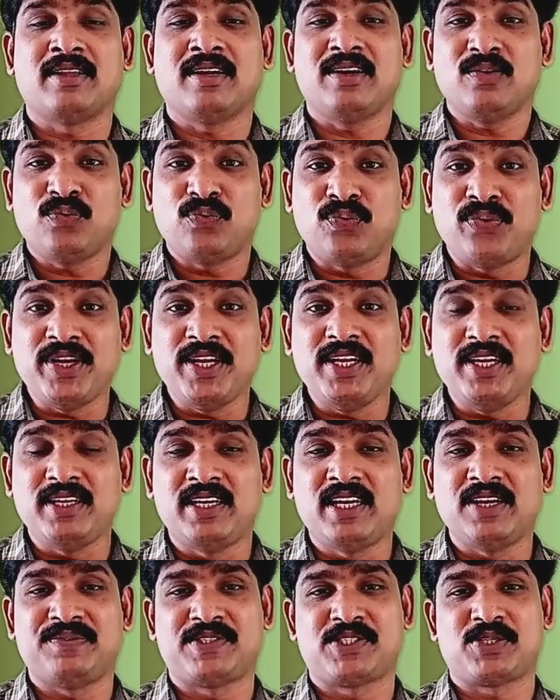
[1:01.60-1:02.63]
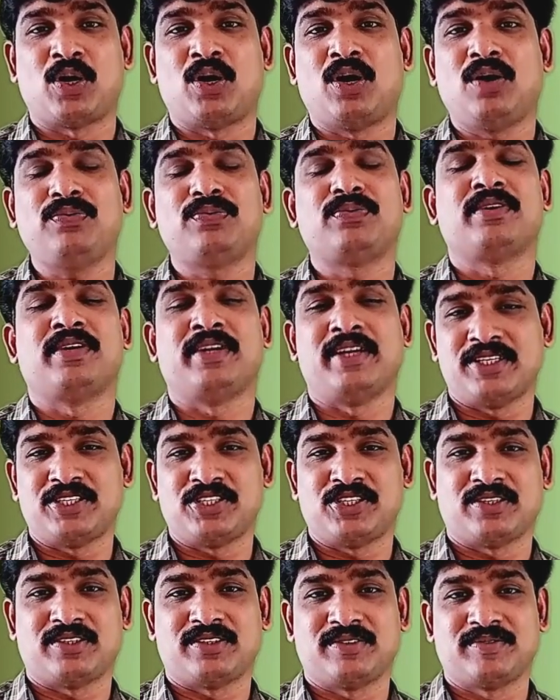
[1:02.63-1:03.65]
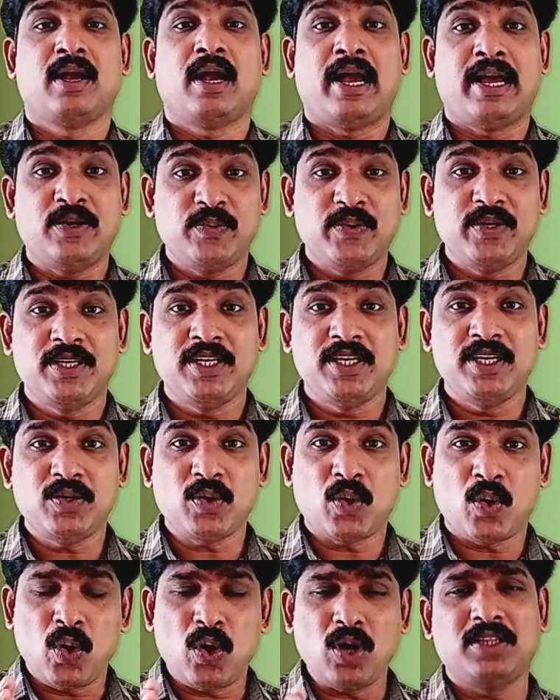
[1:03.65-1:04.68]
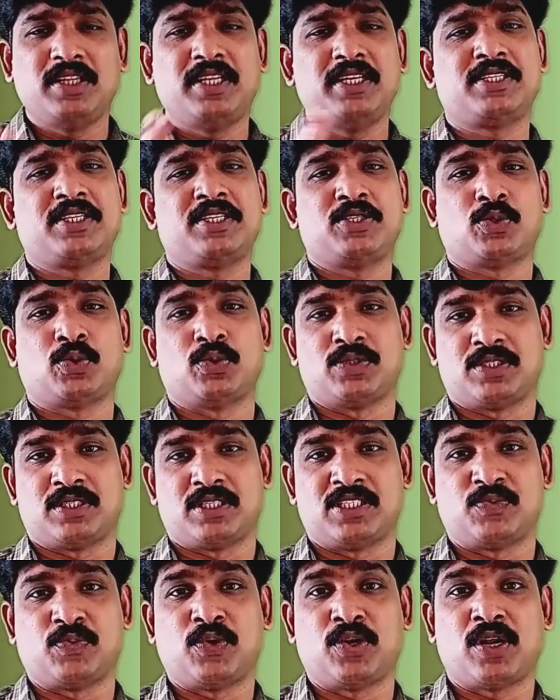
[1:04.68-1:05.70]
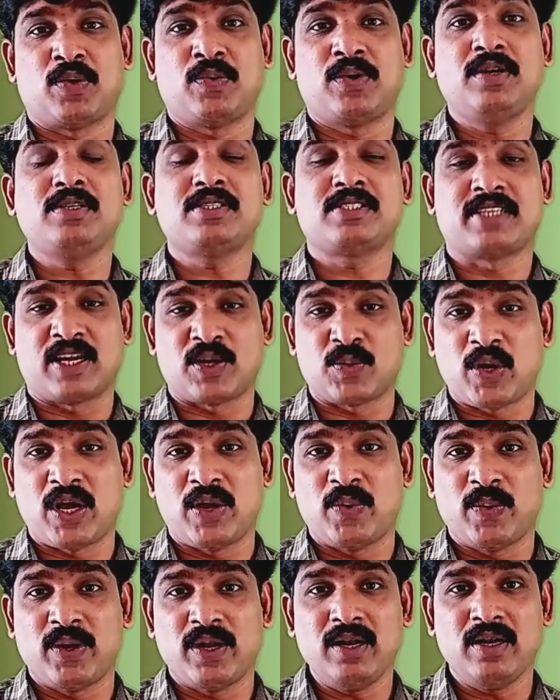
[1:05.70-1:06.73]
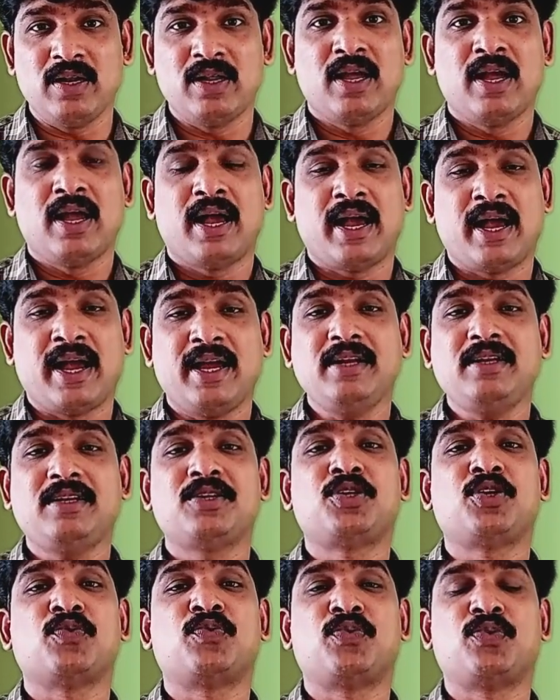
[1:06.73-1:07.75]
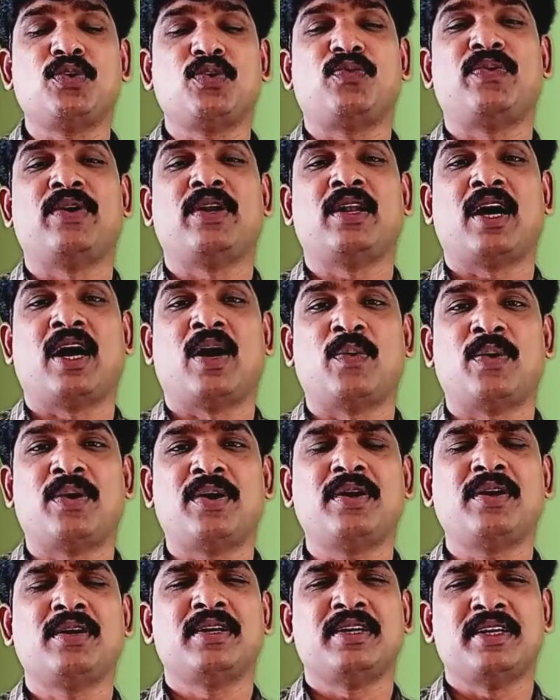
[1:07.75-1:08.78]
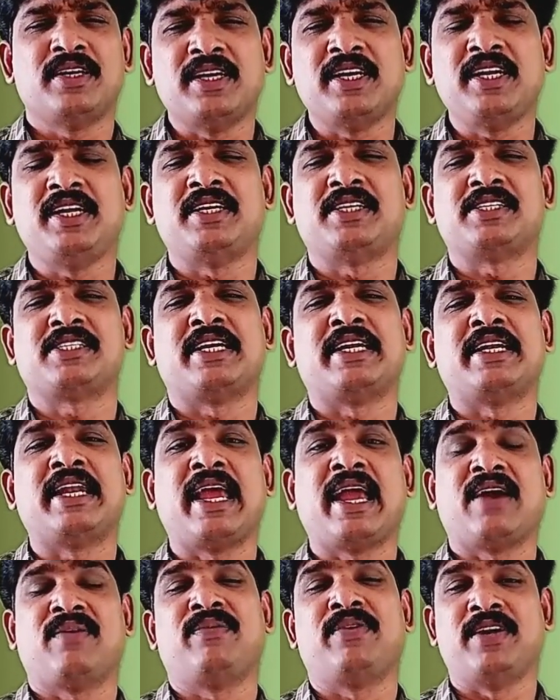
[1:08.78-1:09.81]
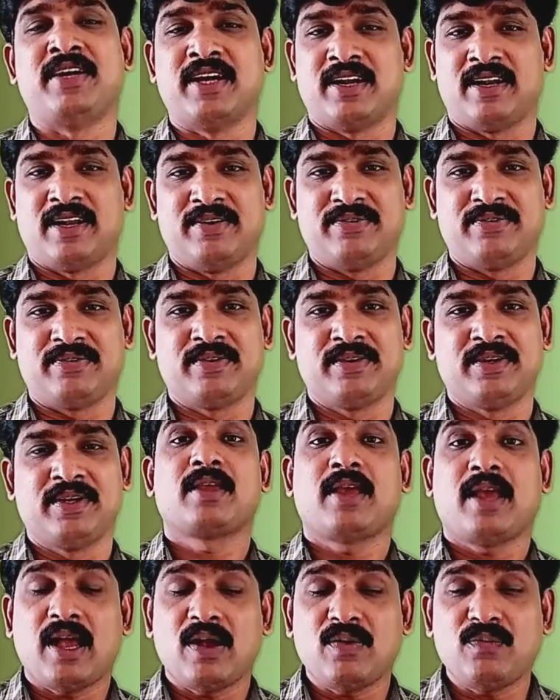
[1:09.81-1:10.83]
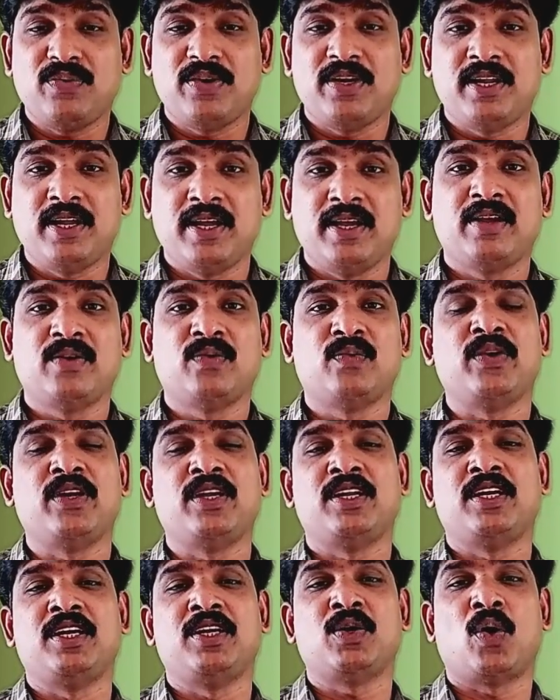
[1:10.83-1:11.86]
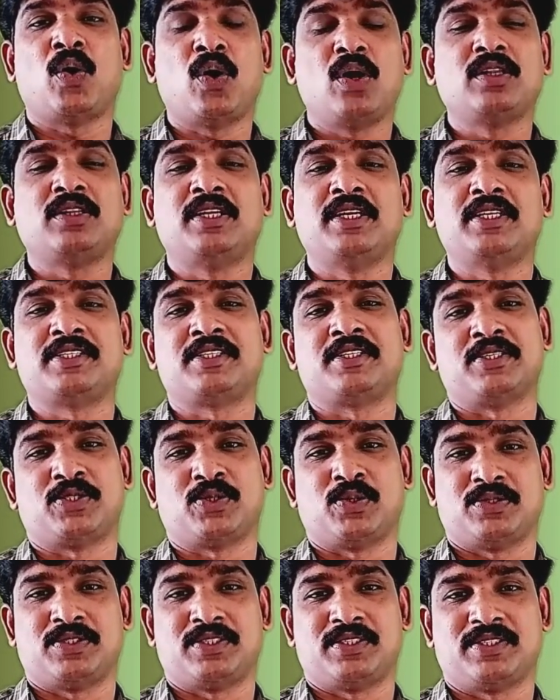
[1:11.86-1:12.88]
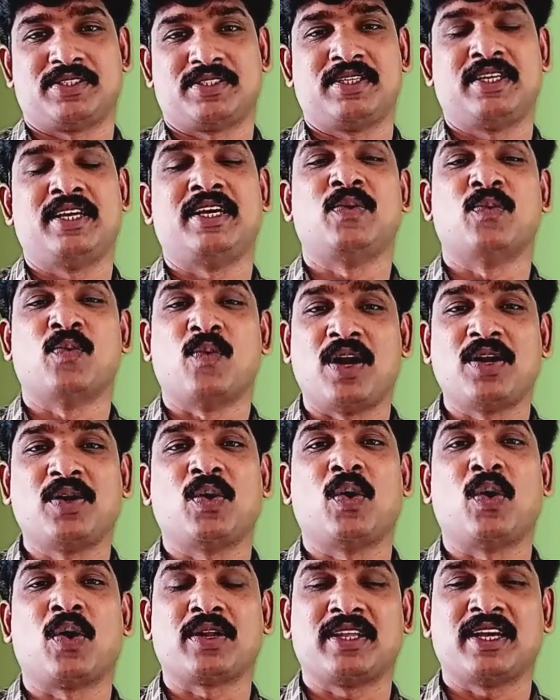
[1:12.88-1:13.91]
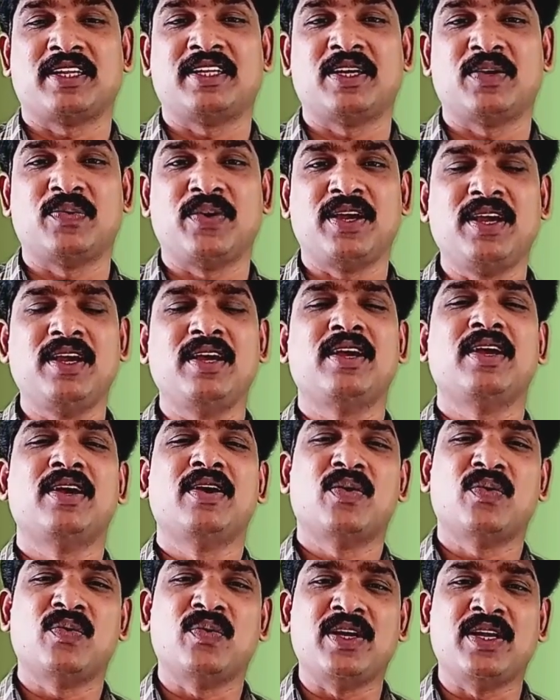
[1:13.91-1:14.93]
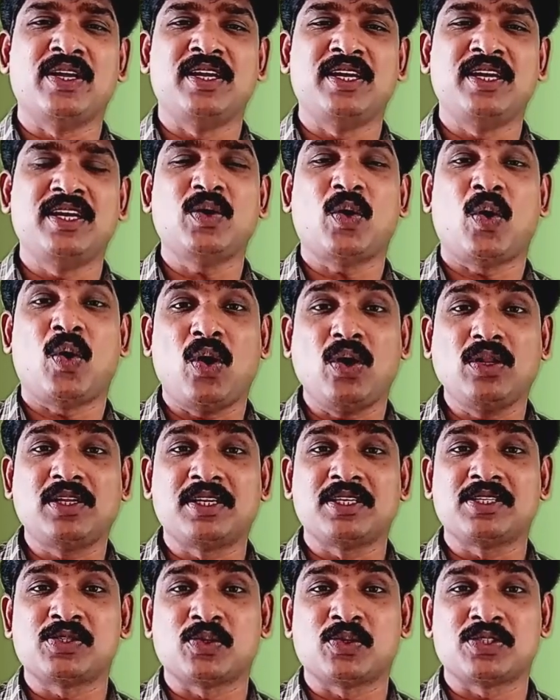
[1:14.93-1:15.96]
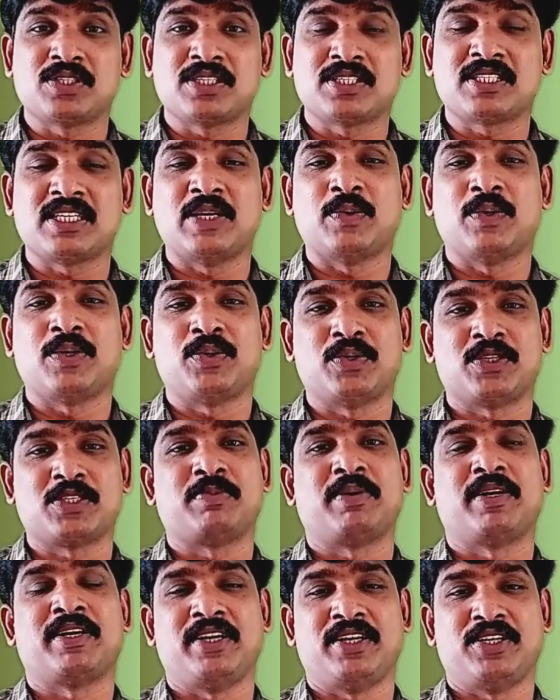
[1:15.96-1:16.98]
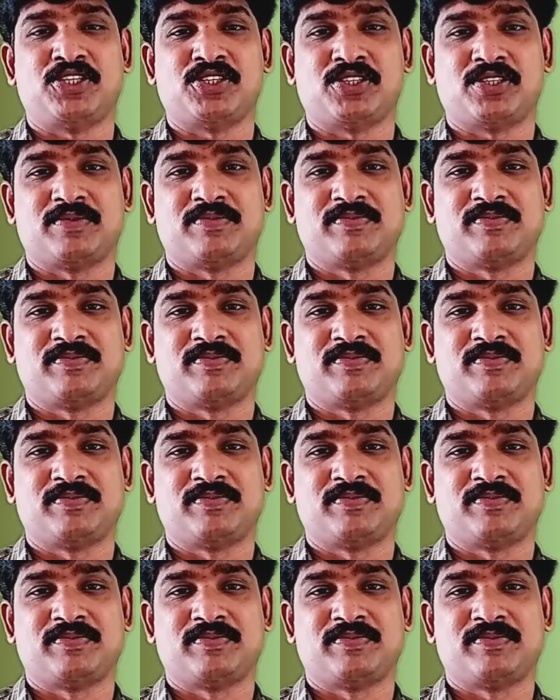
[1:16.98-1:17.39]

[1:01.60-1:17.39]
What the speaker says: the free gifts of nature. And we need all these resources for our survival and to fulfill our needs in everyday life. Every day we need all these resources. In one or the other way, we need all the resources given to us by nature.